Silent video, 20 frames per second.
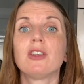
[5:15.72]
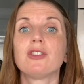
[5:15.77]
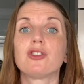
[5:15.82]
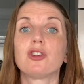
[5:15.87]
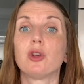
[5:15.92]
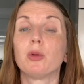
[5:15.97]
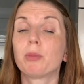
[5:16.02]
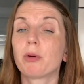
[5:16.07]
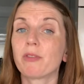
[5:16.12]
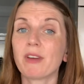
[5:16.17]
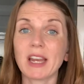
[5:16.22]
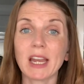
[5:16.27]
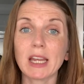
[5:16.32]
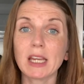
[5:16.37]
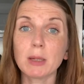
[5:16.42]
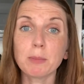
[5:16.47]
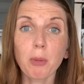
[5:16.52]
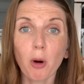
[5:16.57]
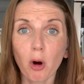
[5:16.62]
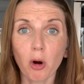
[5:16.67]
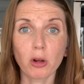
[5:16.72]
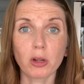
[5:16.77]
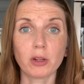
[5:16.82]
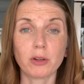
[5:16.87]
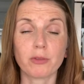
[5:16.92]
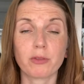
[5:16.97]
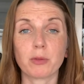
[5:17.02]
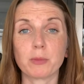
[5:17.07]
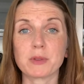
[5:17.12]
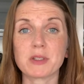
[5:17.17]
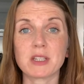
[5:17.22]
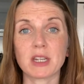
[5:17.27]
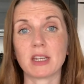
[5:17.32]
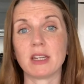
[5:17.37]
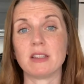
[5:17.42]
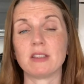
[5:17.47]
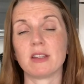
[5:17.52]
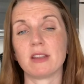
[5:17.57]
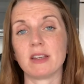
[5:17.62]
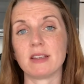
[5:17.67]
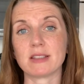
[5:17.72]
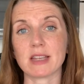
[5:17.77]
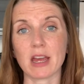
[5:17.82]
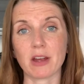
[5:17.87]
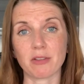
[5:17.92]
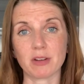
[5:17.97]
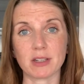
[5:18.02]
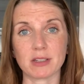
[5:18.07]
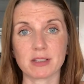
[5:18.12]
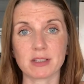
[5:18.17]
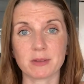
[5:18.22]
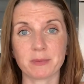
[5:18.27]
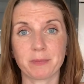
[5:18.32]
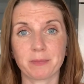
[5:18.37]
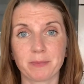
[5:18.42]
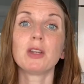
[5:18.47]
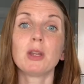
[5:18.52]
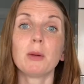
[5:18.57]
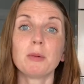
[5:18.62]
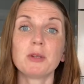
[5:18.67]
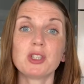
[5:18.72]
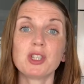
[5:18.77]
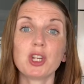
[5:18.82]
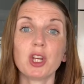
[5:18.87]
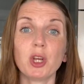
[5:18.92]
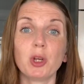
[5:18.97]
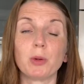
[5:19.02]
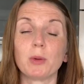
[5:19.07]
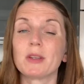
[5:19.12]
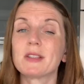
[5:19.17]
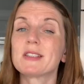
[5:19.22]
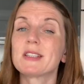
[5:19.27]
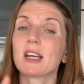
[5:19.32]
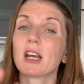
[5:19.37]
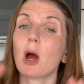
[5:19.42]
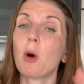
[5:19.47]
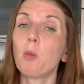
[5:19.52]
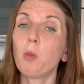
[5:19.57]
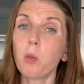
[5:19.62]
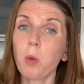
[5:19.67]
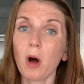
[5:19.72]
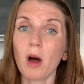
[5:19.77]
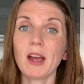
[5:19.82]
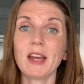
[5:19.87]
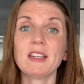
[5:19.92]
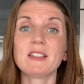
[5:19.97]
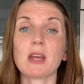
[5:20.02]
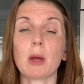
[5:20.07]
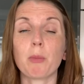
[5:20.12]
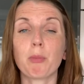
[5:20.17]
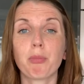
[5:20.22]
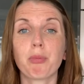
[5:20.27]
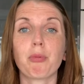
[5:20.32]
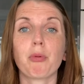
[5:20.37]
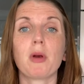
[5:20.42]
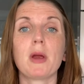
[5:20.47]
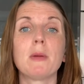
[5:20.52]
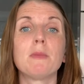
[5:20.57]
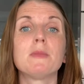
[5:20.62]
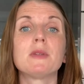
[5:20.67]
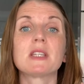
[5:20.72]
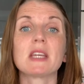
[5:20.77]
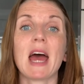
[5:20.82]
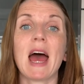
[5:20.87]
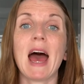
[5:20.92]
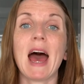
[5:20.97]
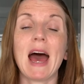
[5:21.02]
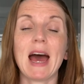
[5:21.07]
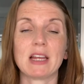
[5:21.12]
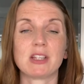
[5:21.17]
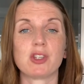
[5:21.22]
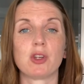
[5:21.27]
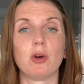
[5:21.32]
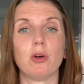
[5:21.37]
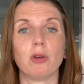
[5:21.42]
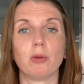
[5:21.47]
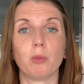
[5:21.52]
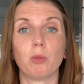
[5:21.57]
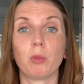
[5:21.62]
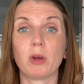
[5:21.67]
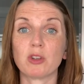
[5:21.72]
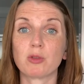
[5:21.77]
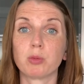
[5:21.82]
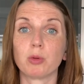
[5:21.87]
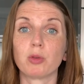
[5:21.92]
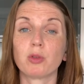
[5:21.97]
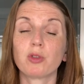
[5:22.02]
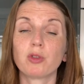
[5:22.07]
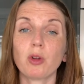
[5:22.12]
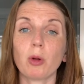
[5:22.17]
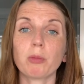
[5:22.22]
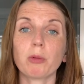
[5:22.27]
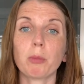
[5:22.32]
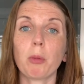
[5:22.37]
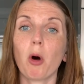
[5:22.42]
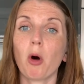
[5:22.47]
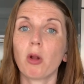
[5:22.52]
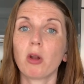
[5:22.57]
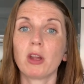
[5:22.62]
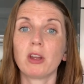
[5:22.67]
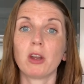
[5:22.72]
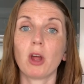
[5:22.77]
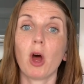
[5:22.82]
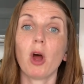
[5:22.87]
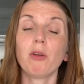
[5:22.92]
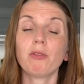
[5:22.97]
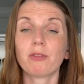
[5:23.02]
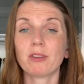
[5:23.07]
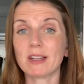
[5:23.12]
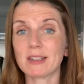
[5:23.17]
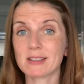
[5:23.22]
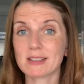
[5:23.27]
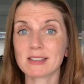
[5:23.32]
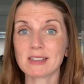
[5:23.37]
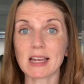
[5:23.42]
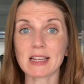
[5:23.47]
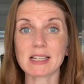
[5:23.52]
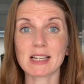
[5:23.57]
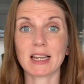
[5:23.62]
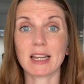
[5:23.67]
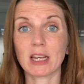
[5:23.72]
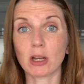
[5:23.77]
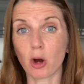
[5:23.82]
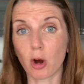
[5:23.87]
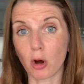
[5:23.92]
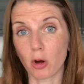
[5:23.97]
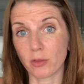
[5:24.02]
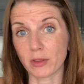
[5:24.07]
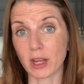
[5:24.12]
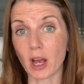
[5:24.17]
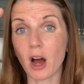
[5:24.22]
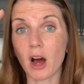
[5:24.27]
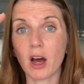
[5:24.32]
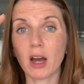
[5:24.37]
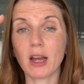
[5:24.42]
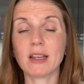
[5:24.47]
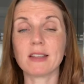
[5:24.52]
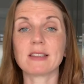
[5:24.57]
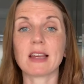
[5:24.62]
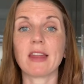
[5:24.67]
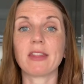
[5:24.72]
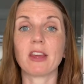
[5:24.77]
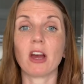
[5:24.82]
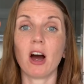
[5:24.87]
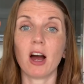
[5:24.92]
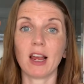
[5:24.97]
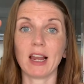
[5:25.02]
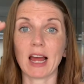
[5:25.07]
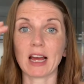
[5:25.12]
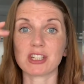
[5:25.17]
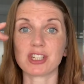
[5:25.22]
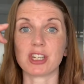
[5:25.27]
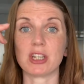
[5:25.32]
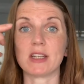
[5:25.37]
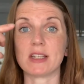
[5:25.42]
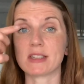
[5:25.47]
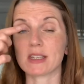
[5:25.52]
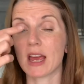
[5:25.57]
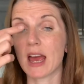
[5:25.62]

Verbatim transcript: to prevent any pollen from sticking to these areas. Number 2, stick a wide brimmed hat on, which will stop pollen hopefully settling on the eyes, the eyelashes